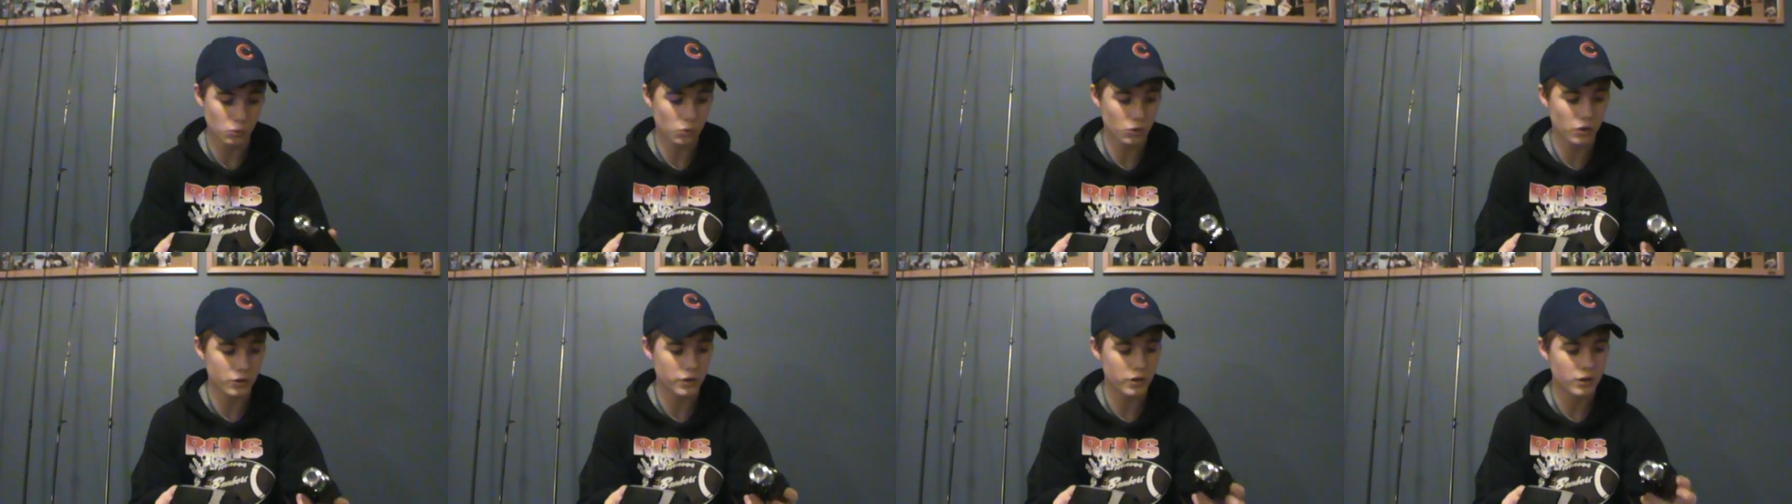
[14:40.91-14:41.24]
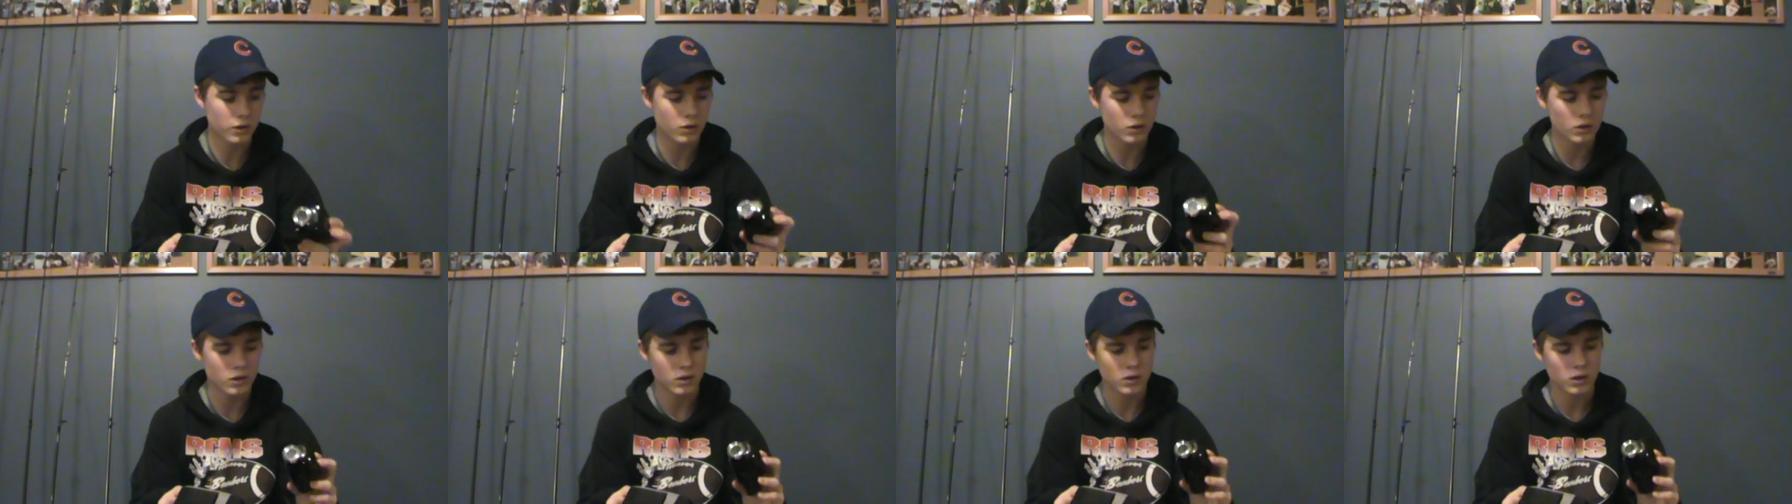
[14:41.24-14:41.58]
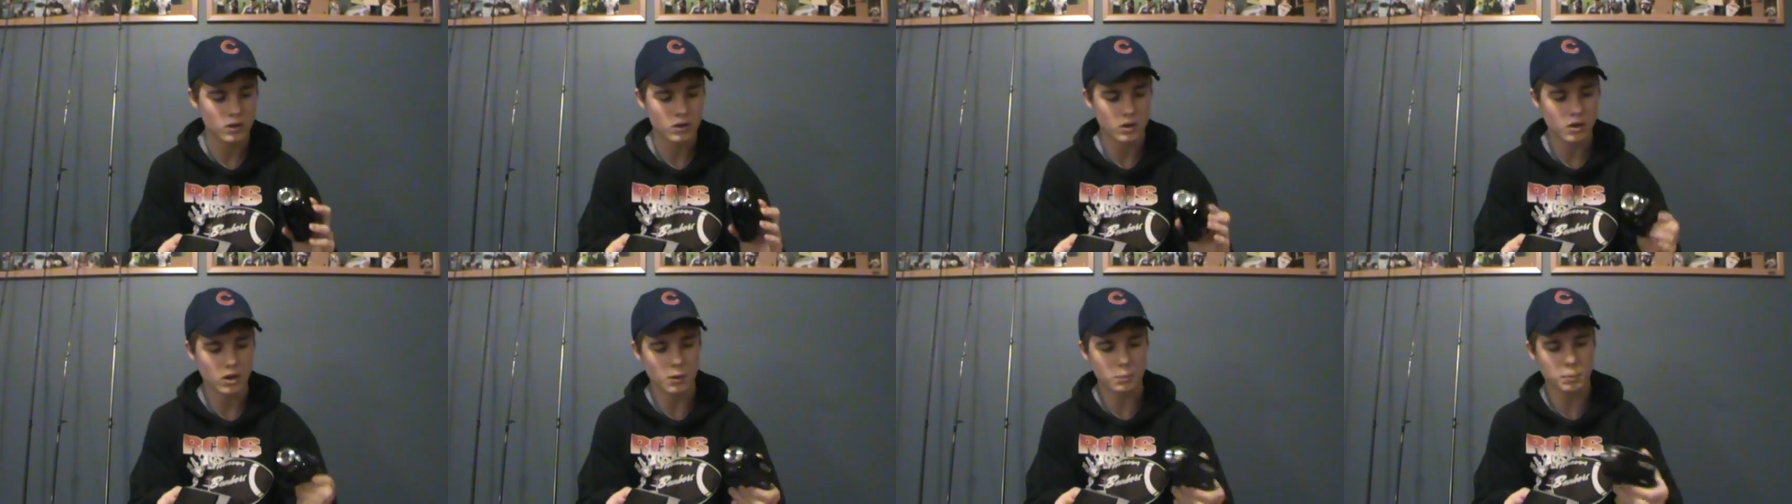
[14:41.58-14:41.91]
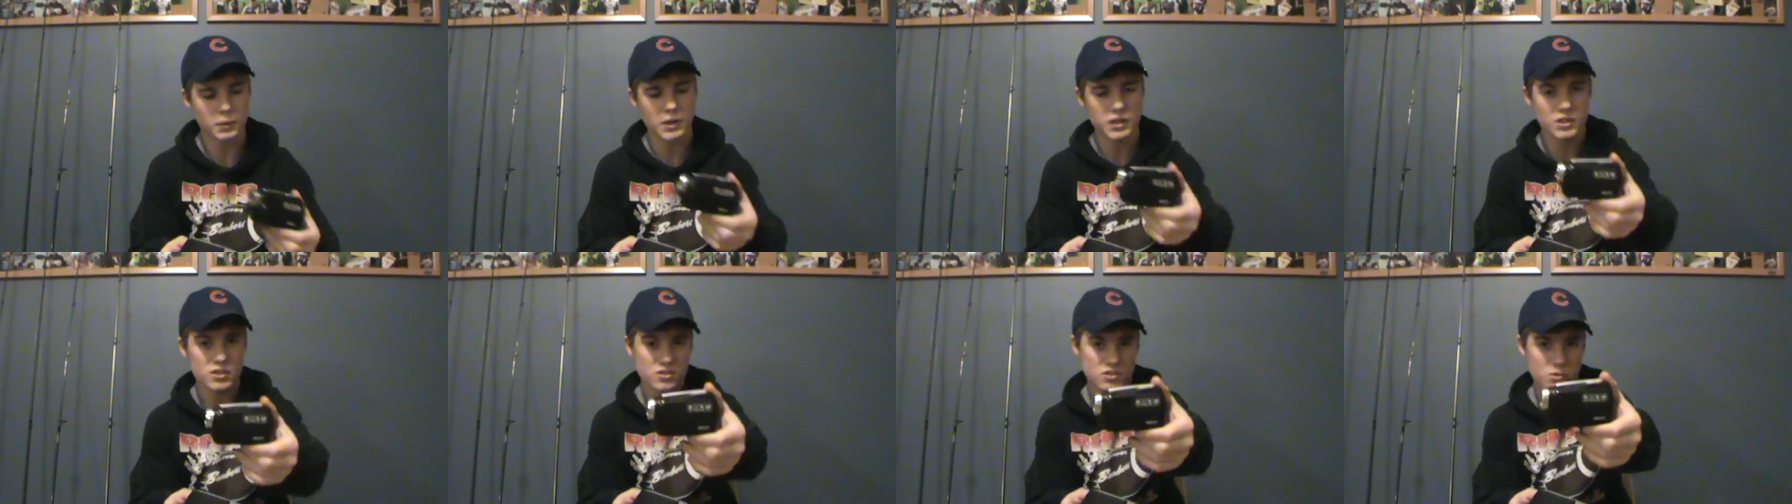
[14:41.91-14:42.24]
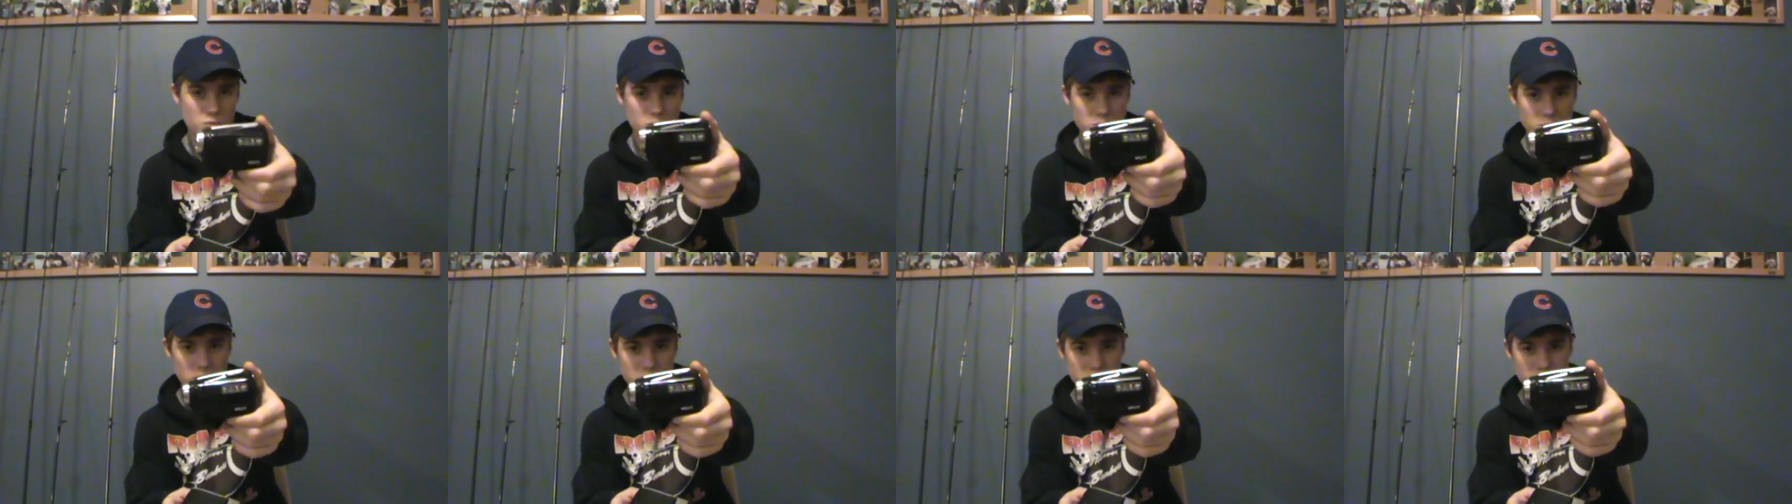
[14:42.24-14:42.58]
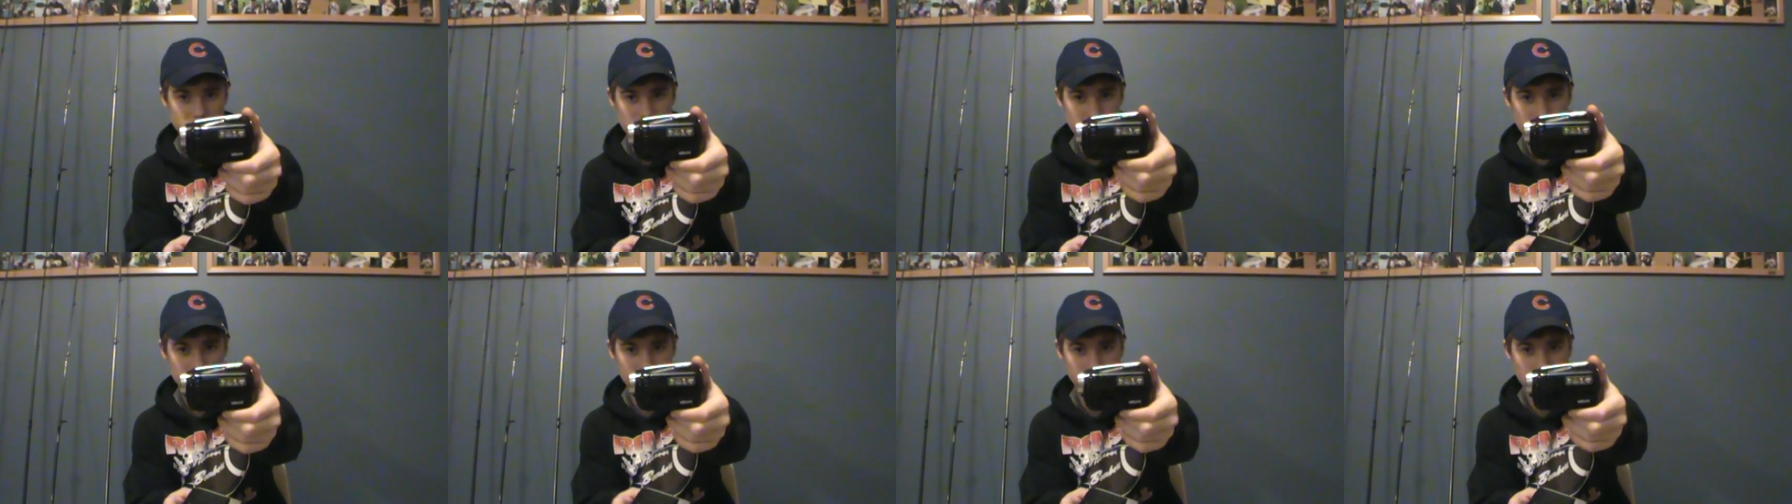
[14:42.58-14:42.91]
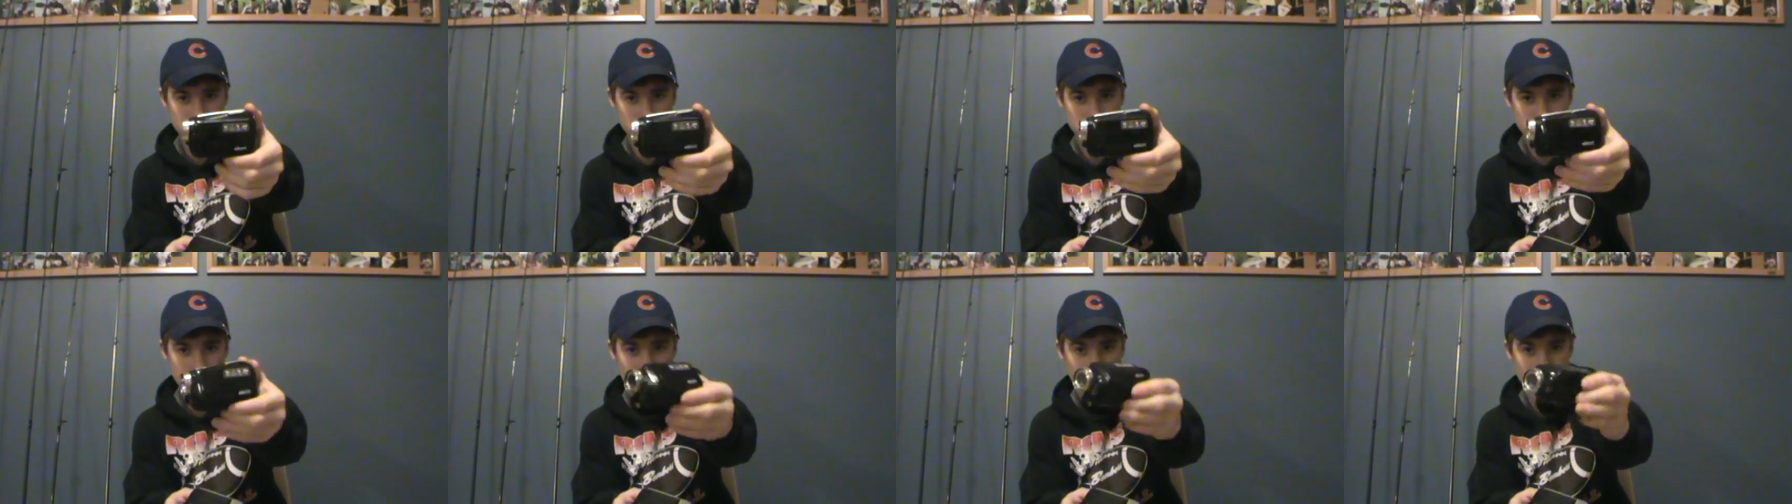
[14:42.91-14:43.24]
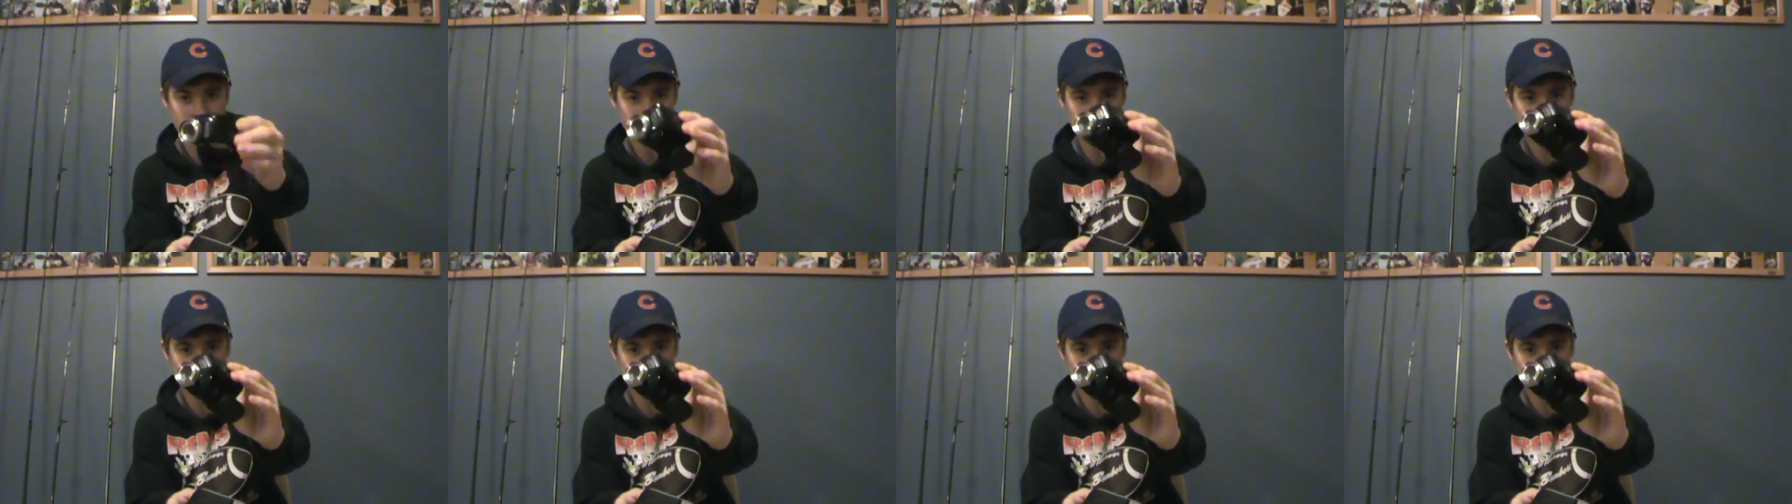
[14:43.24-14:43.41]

one. I'll probably use it when we're creek fishing.